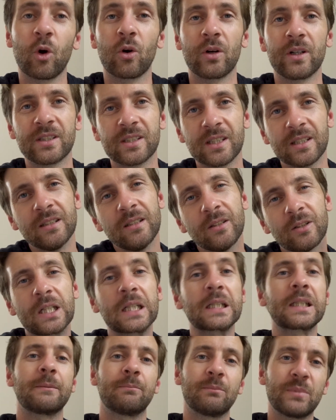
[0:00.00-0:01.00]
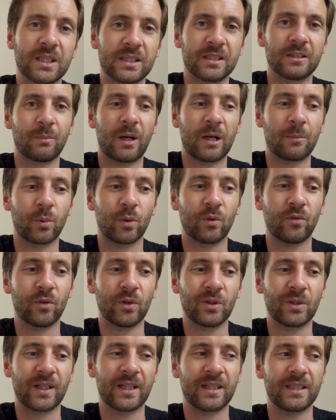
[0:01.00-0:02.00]
or it's a little glimpse into my
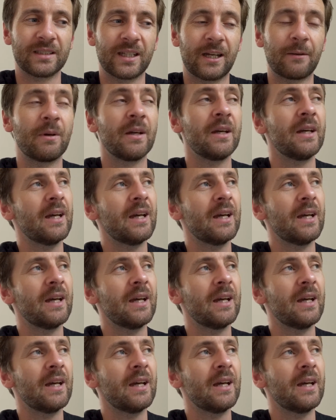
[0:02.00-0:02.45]
portfolio at any time.